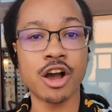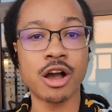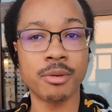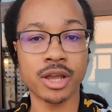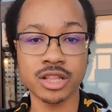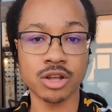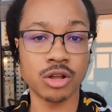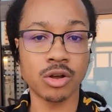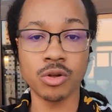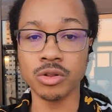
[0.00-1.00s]
I'm gonna get the
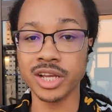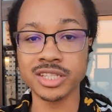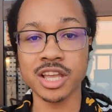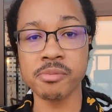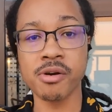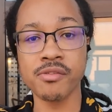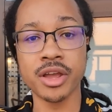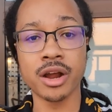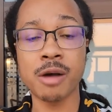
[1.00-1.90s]
whole landscape over there.